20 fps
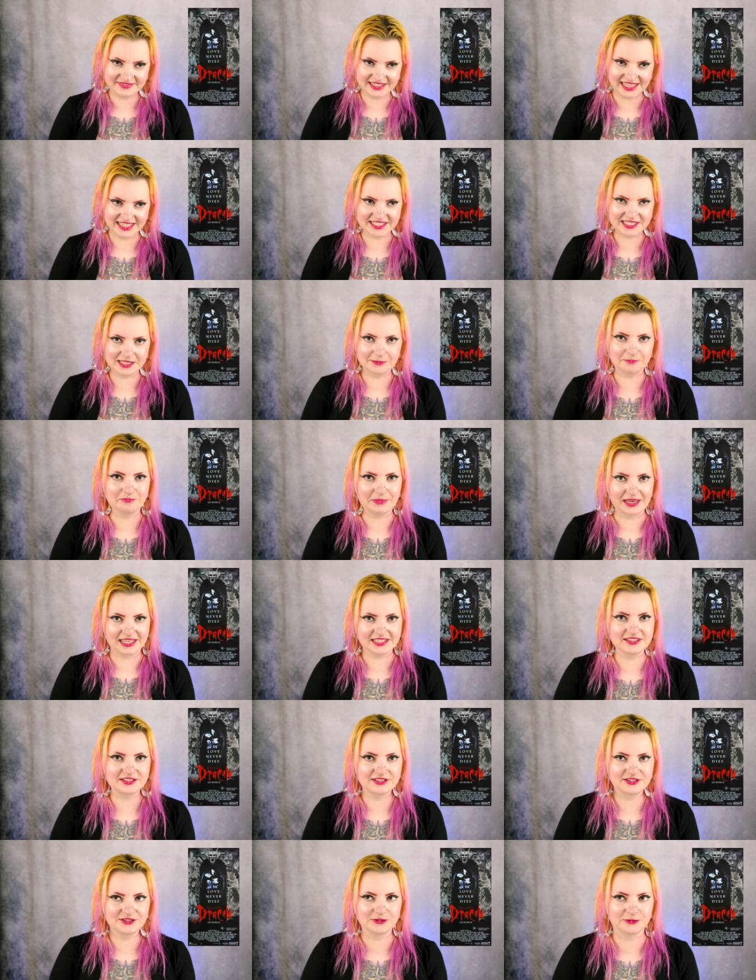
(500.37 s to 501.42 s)
It's the
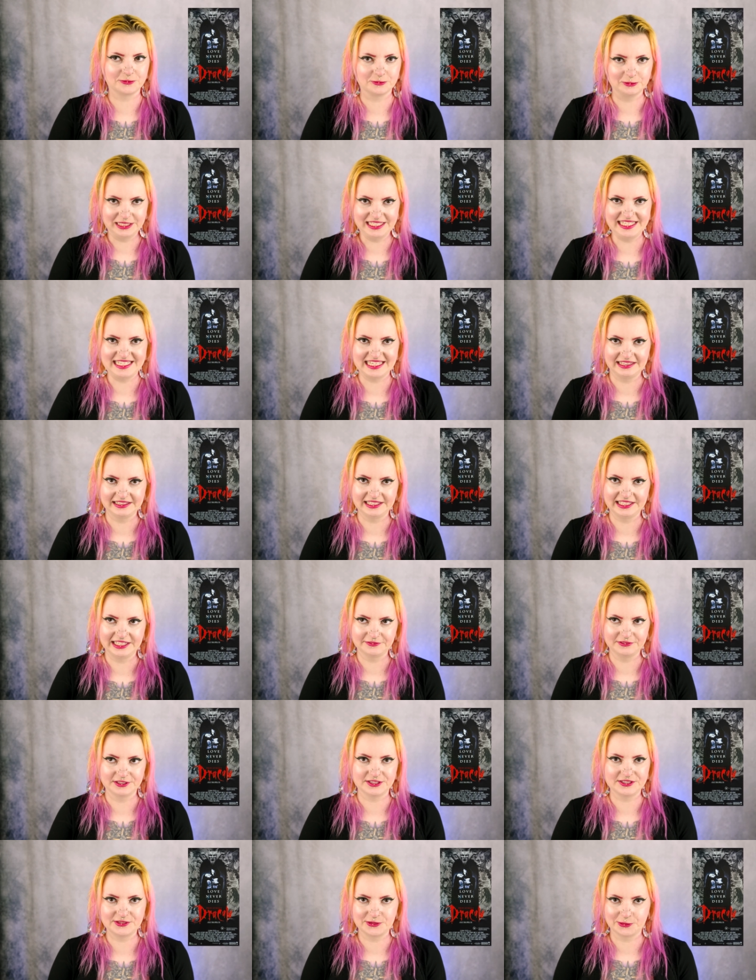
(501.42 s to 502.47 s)
best retelling of
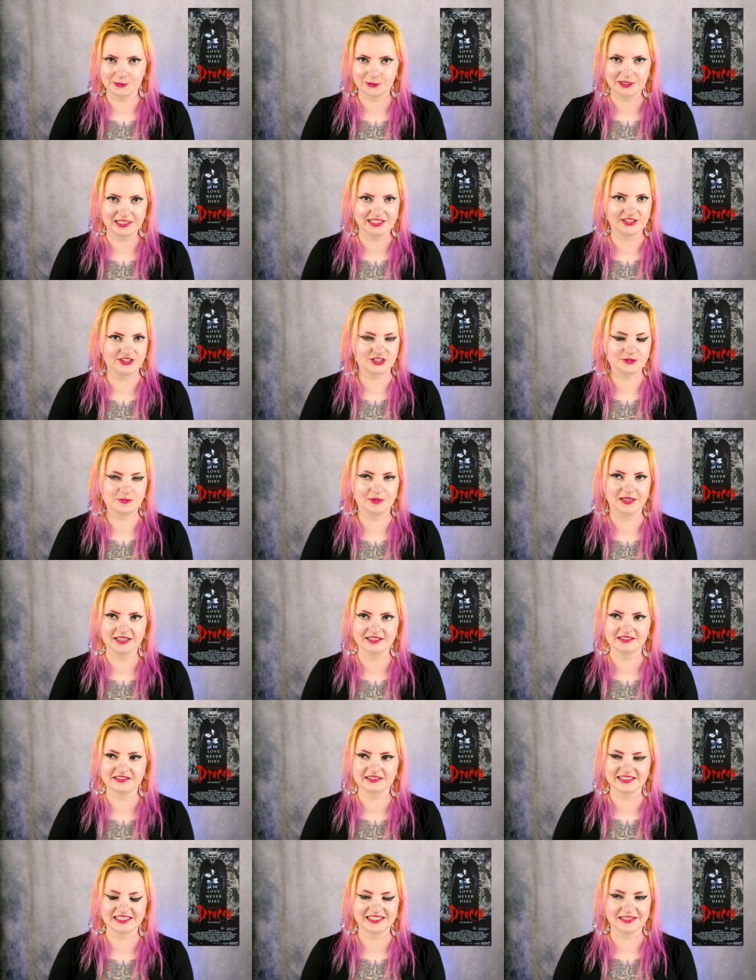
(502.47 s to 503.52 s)
the story, just
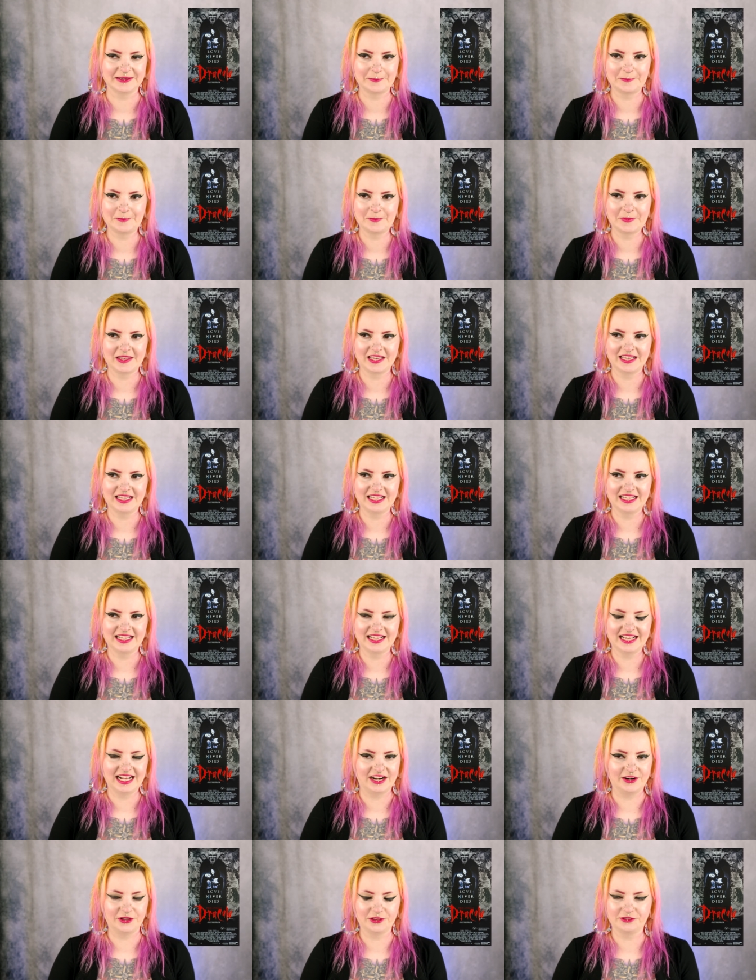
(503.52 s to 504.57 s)
because, like,
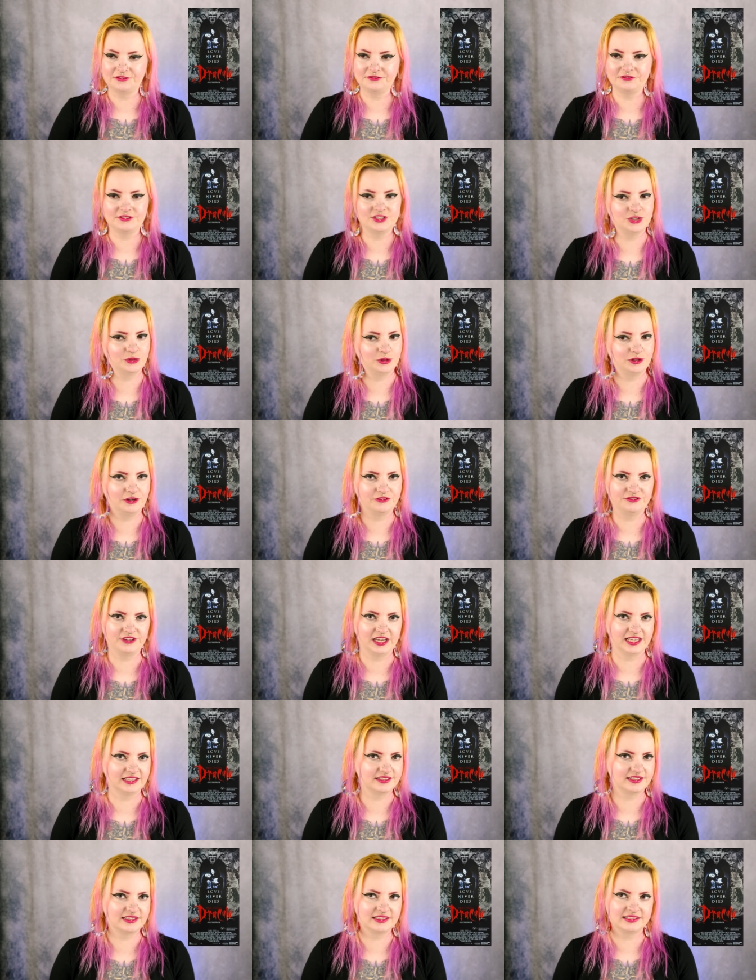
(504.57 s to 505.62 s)
I don't know, the visual
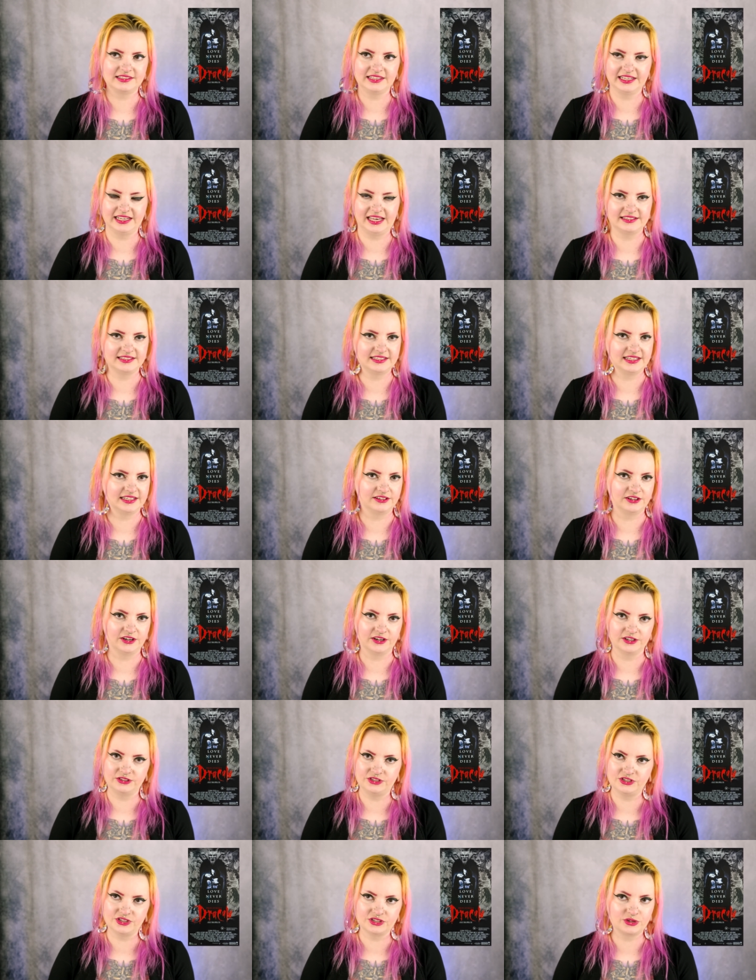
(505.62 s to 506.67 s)
effects, like I said, are
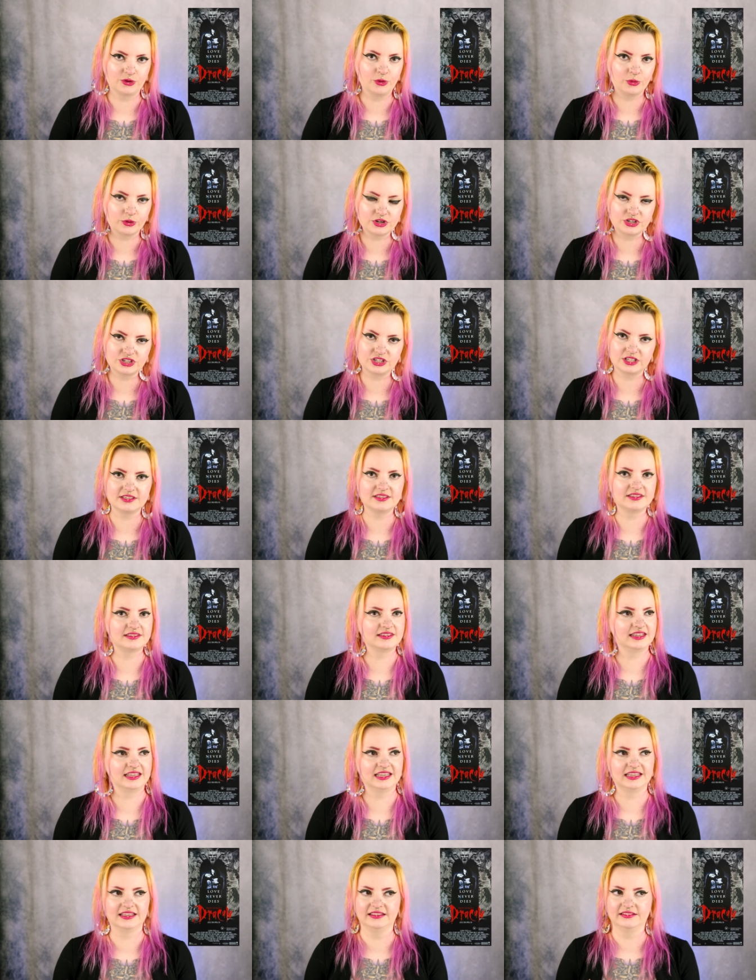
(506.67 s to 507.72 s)
just gorgeous,
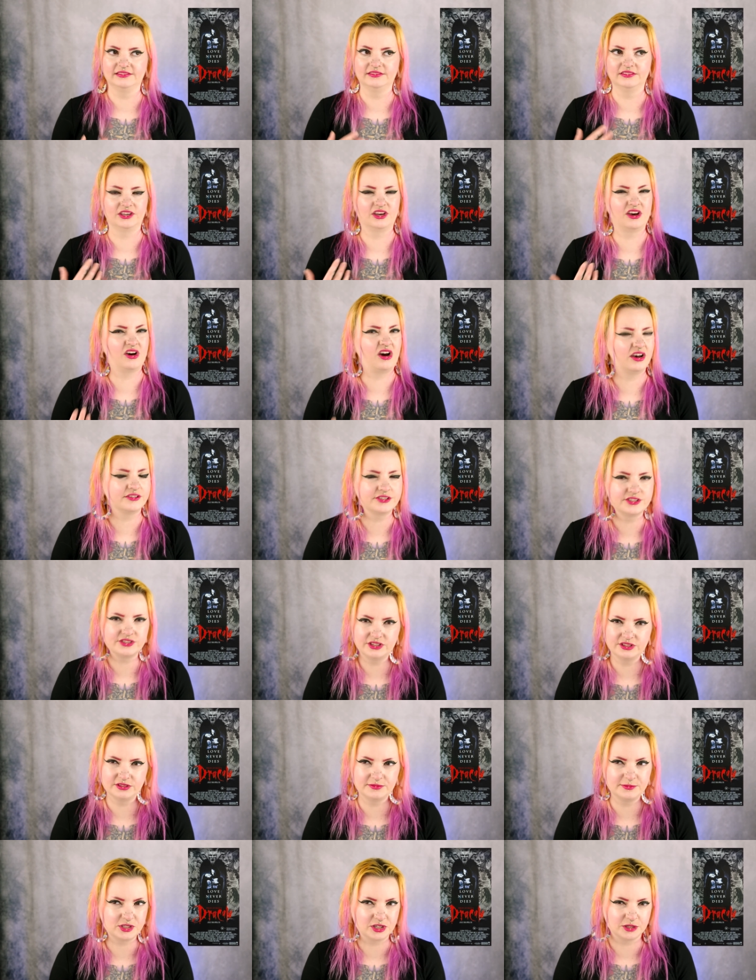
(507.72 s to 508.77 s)
and the
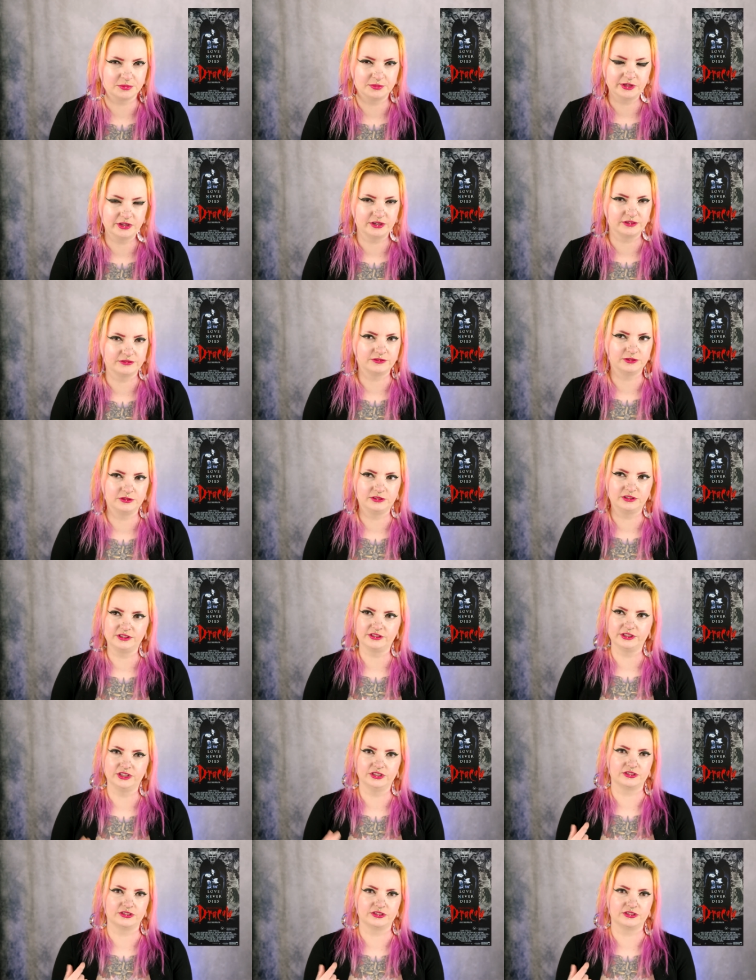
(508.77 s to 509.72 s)
costumes are beautiful.